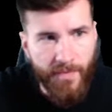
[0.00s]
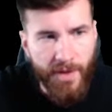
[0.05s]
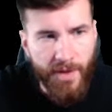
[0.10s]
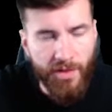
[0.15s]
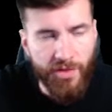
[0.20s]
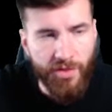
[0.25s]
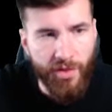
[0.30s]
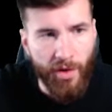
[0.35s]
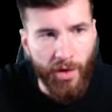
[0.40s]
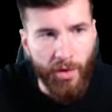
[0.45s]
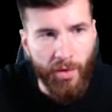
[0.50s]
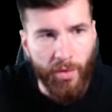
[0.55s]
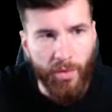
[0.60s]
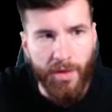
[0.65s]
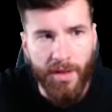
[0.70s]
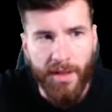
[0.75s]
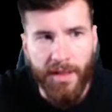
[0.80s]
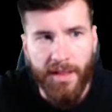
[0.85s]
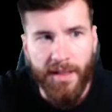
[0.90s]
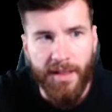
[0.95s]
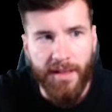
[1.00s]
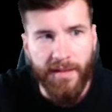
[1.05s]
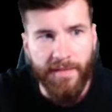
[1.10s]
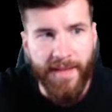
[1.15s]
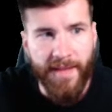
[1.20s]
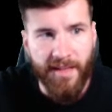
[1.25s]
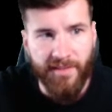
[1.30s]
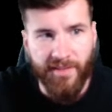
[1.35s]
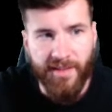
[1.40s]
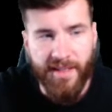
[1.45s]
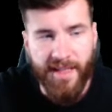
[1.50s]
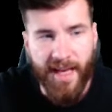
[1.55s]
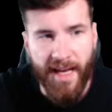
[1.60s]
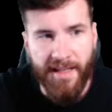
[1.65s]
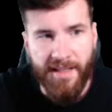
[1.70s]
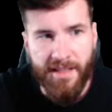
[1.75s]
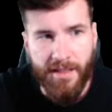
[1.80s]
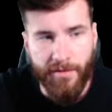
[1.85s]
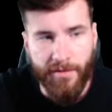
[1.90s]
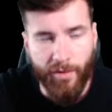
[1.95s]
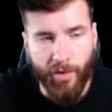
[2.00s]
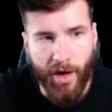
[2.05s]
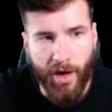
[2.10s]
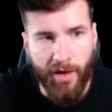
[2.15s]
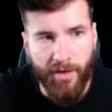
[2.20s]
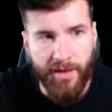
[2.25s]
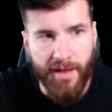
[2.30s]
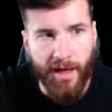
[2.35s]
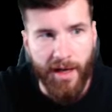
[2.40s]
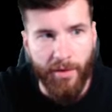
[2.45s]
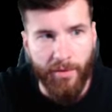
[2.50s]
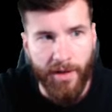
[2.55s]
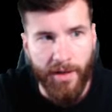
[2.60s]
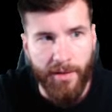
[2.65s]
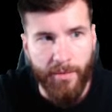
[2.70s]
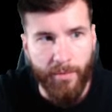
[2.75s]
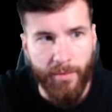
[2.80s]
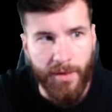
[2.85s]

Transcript: So that's the idea of crowding out, right?